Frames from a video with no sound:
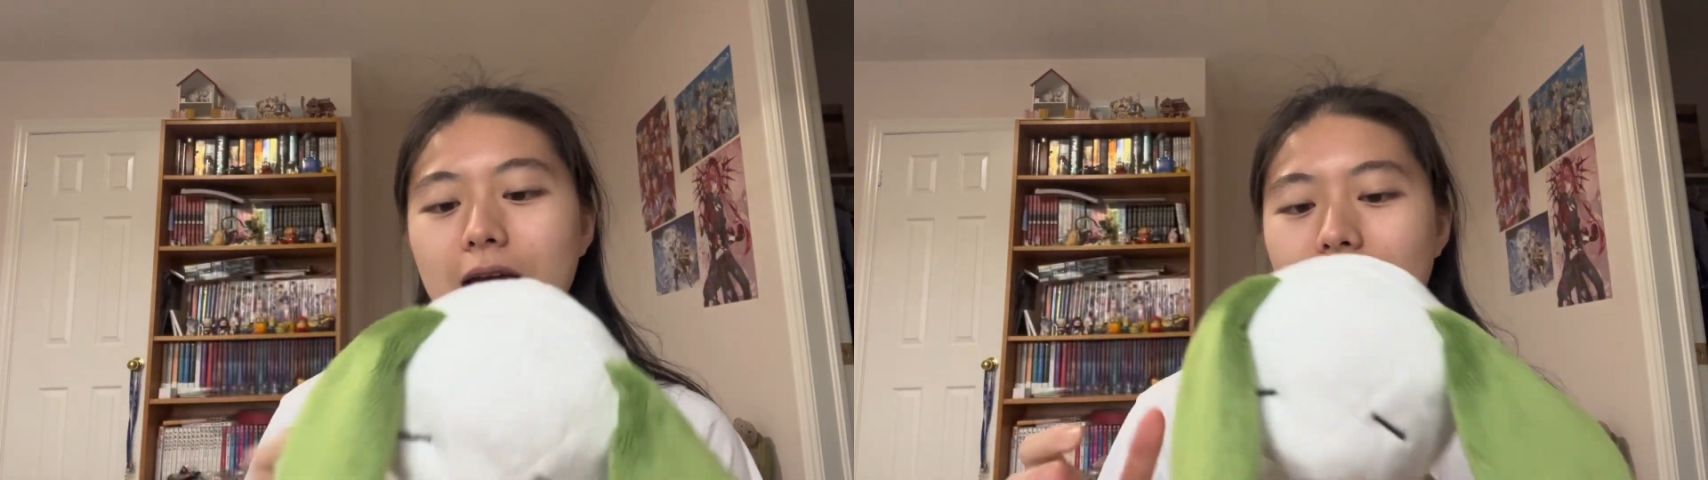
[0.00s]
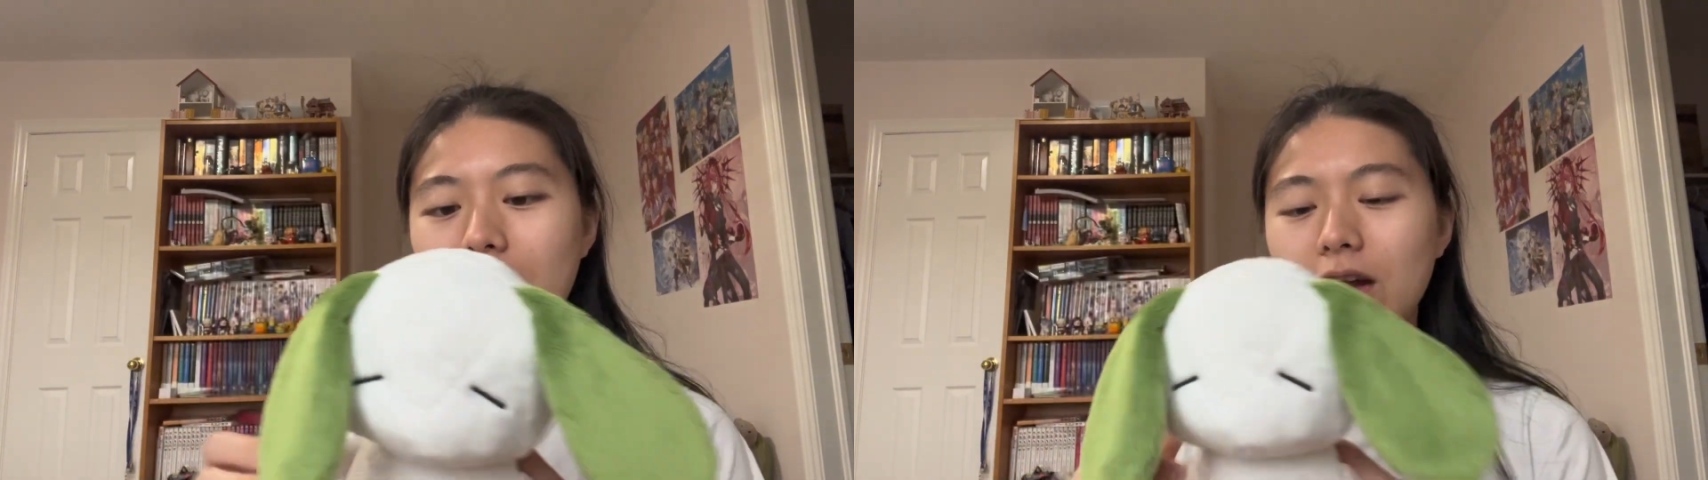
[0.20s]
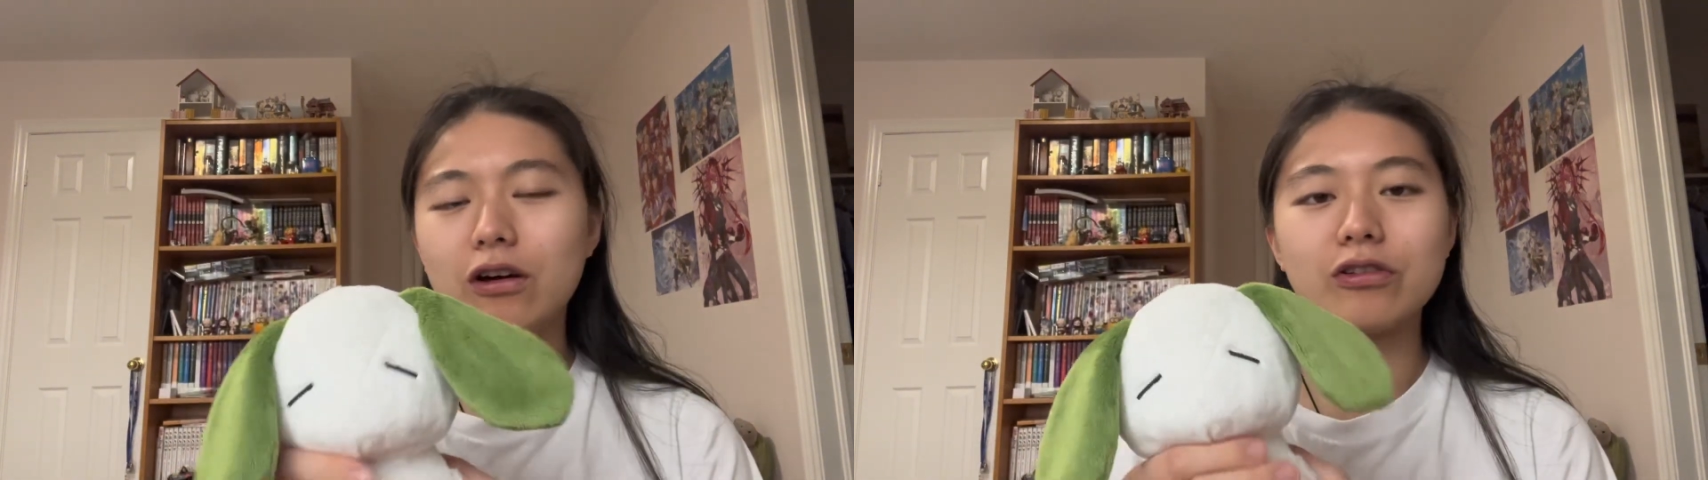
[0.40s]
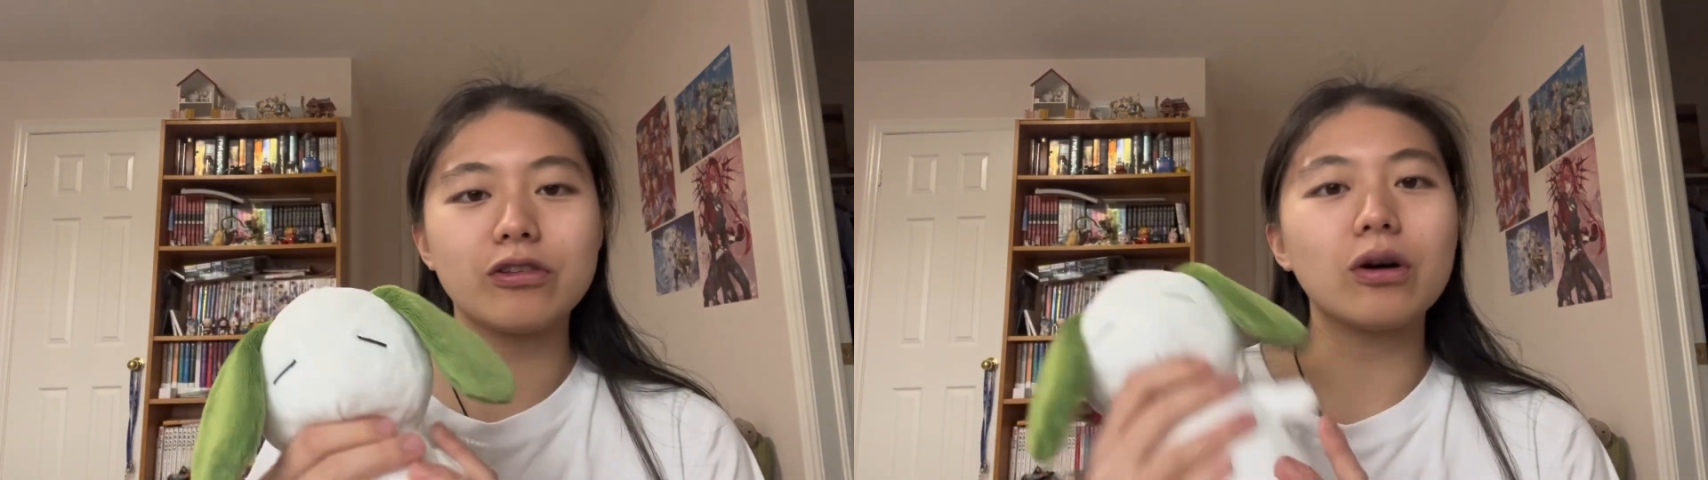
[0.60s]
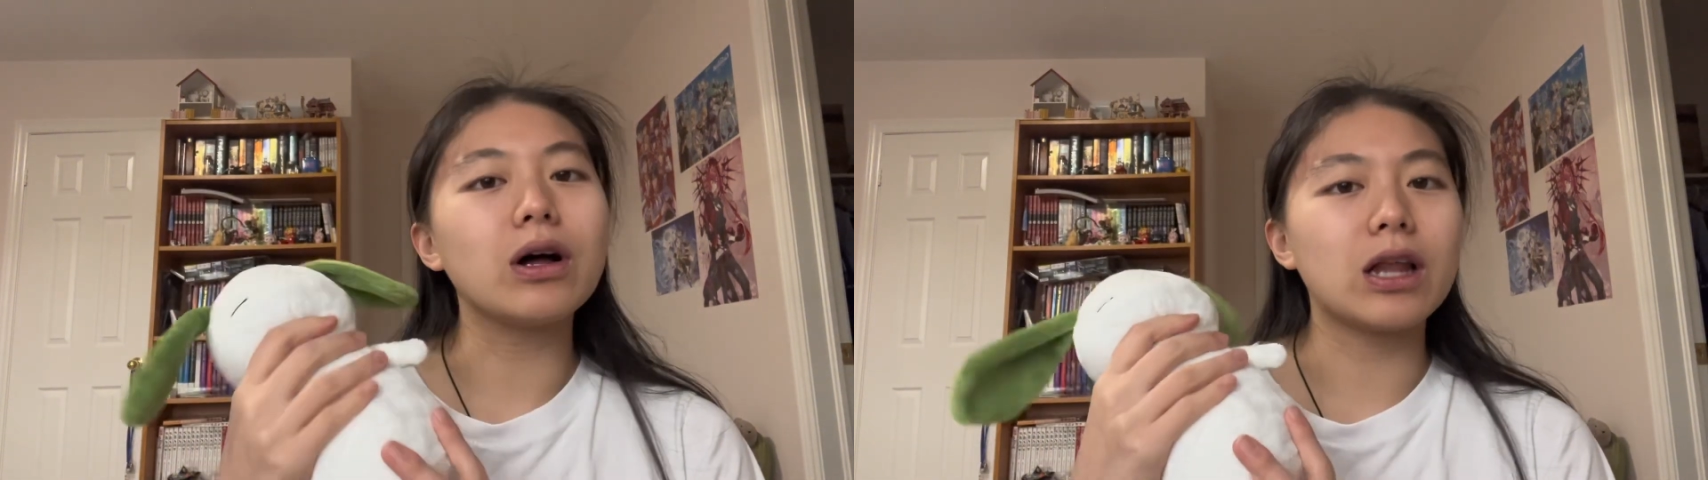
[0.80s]
and
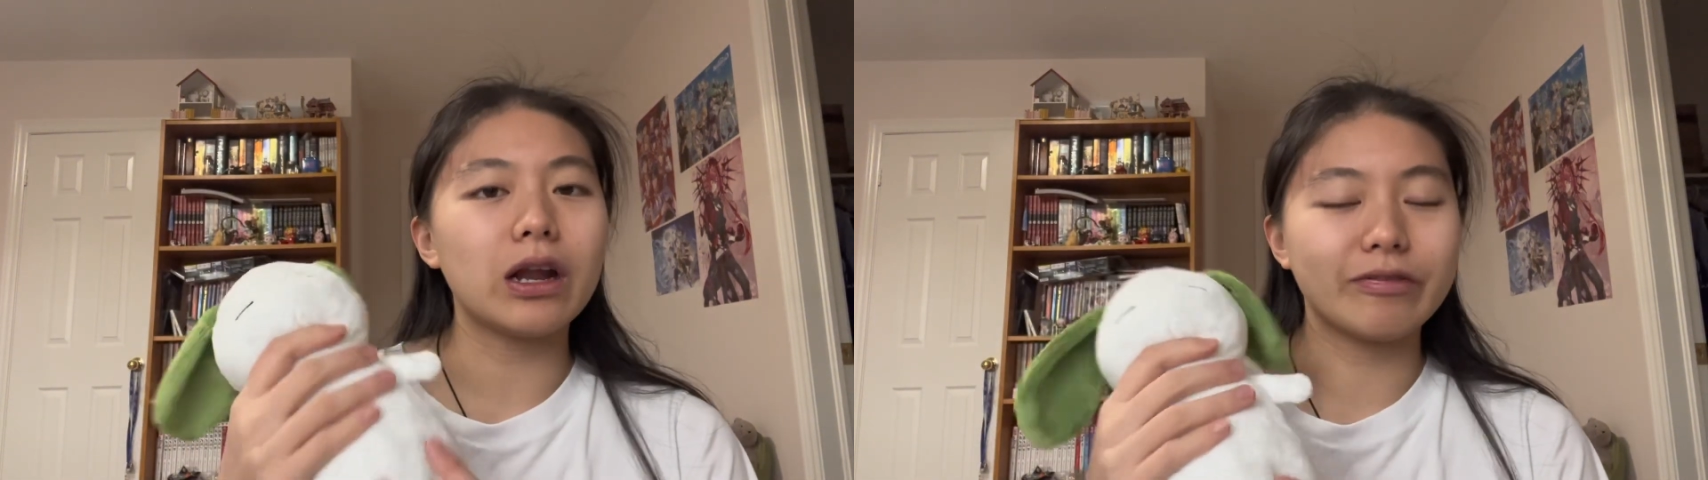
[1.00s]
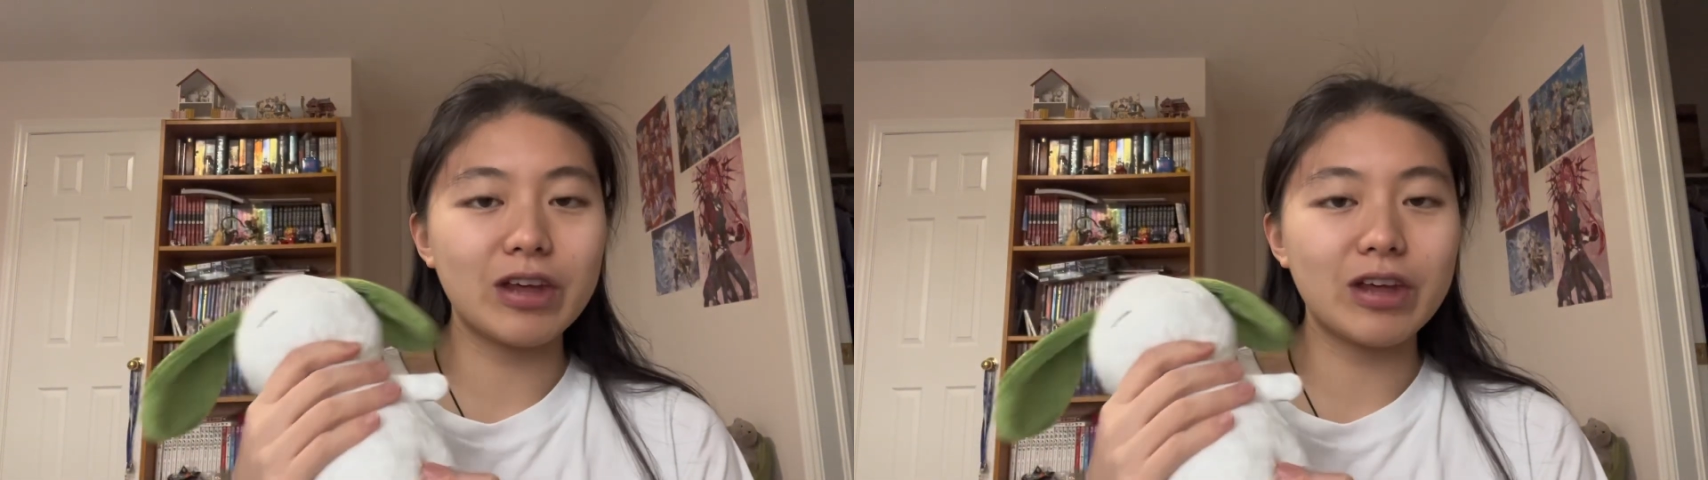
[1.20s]
also a lot of